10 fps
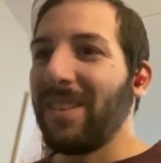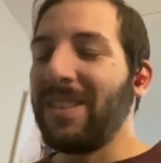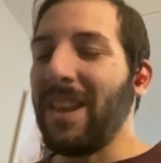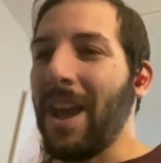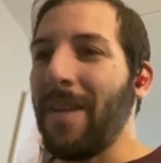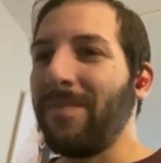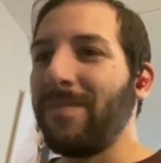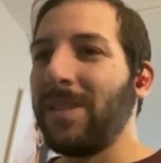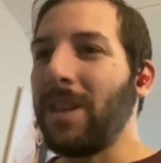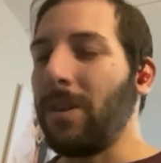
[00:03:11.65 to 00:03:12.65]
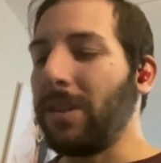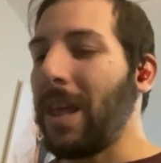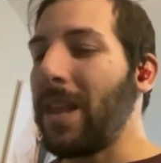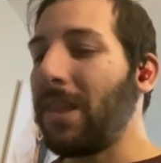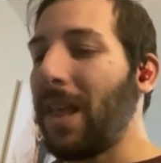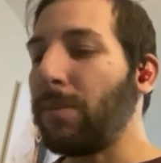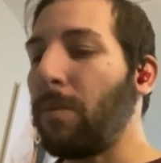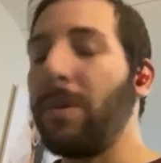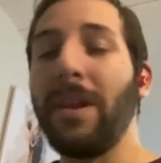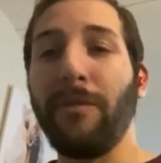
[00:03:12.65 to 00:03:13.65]
So yeah, so so that that's
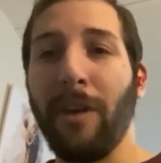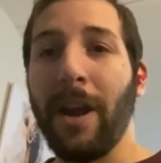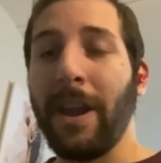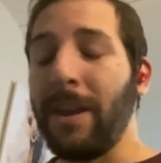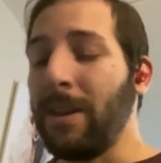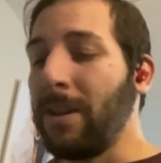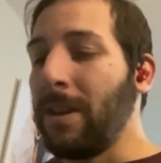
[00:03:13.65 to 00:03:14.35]
what we did Friday.